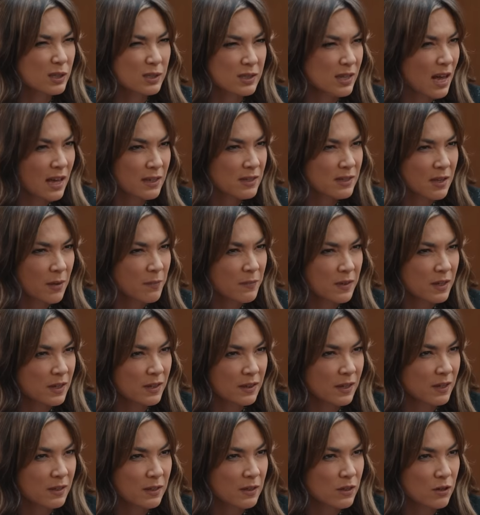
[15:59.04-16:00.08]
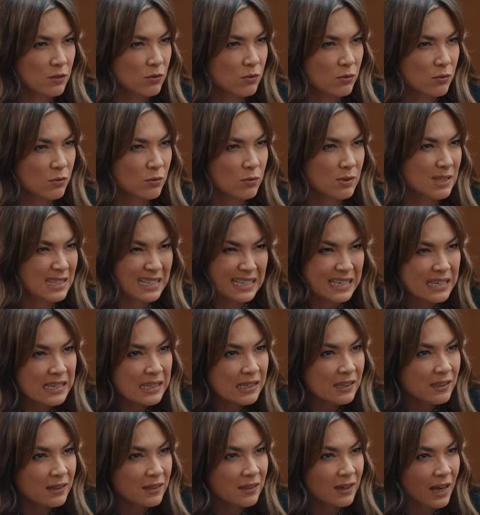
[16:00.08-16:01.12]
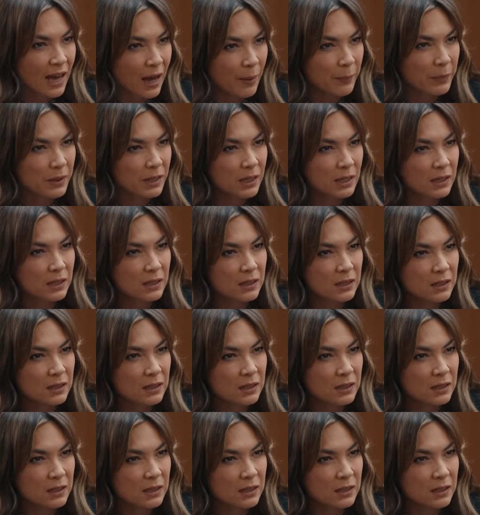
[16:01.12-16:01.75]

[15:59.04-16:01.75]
Is that something that you see happening?